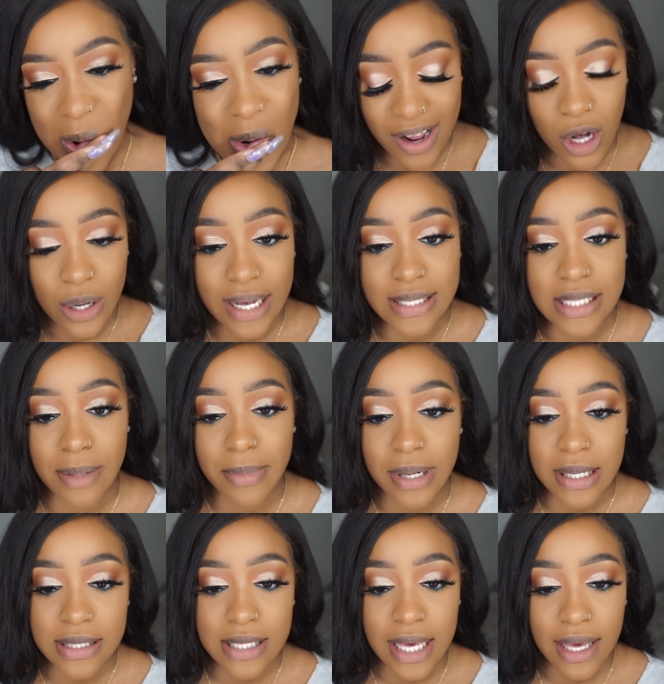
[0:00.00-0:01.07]
Okay, so I'm
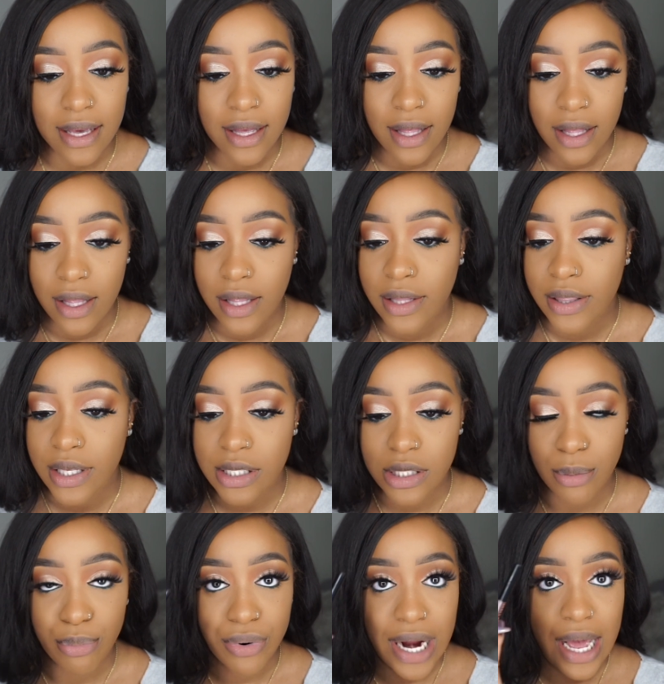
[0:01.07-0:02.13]
gonna take this
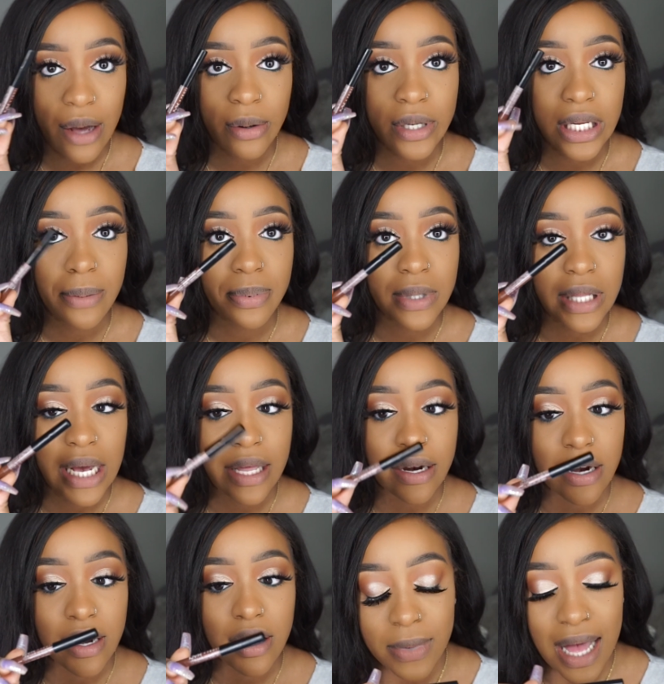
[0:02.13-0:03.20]
brown lip
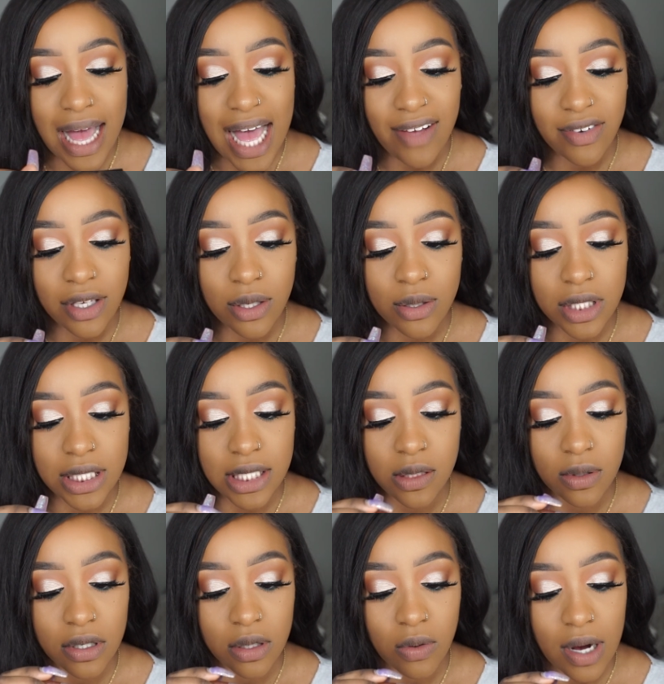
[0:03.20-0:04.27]
liner. I haven't used this
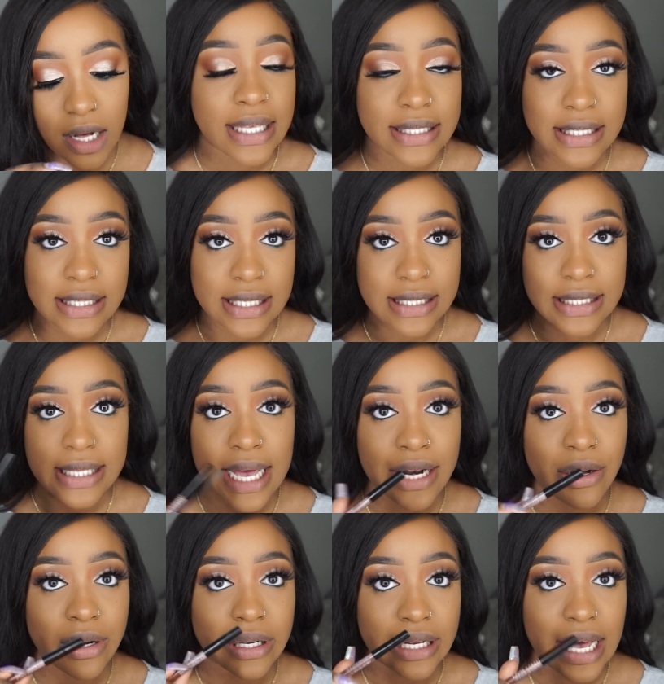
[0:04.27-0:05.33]
one in a while. This is the Slide
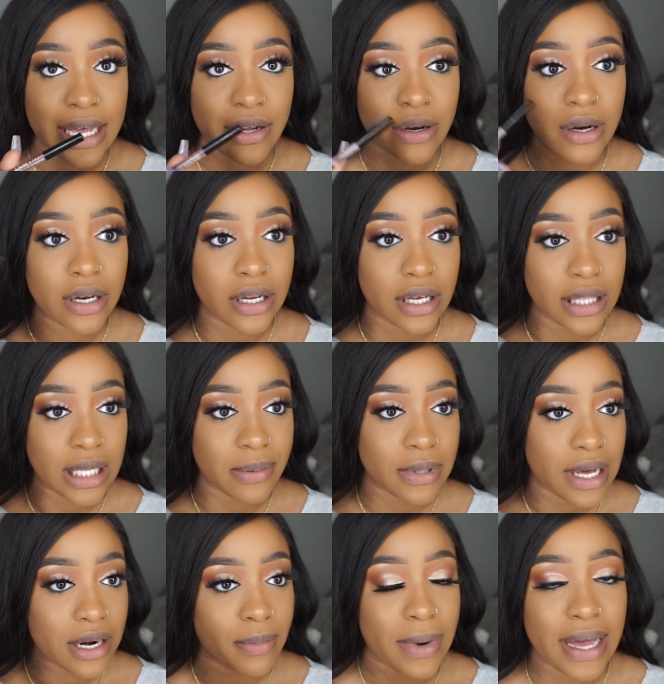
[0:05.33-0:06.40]
On Glide On lip
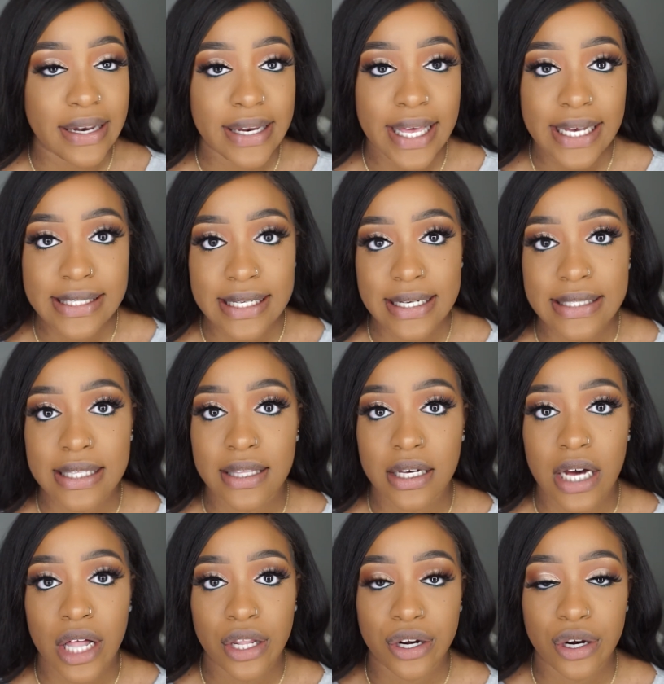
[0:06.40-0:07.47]
liner by NYX, and it's in the
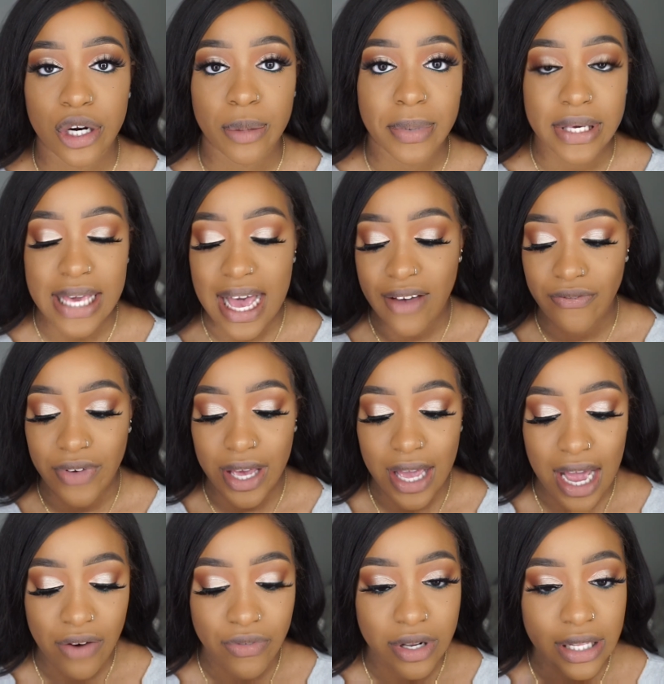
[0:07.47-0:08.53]
color Urban Cafe.
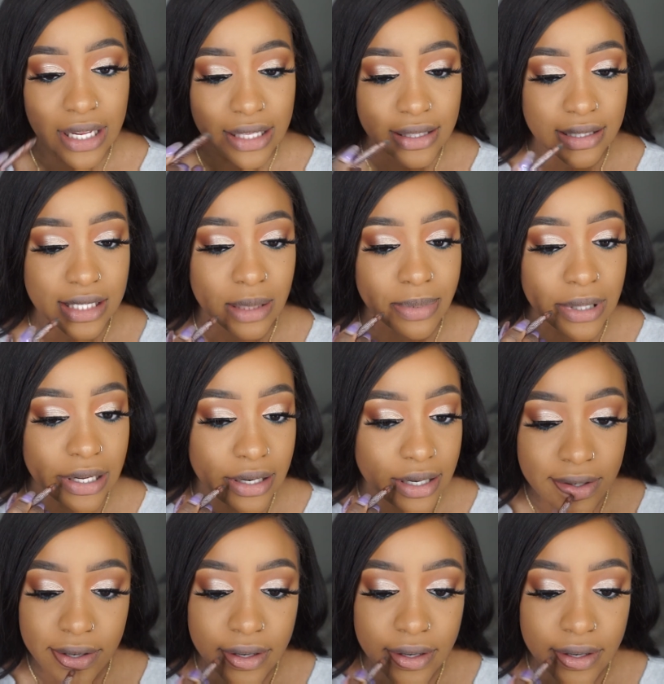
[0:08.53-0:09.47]
I really like this lip liner.